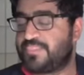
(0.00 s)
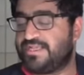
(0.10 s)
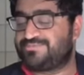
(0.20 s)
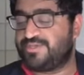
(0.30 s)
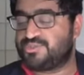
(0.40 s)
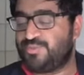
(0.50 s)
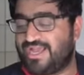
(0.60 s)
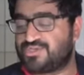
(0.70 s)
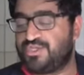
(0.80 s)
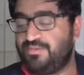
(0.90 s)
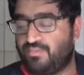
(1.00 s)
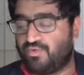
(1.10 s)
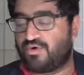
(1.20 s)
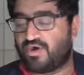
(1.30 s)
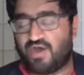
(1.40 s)
is because we actually
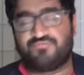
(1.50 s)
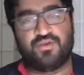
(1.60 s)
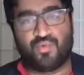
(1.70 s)
more often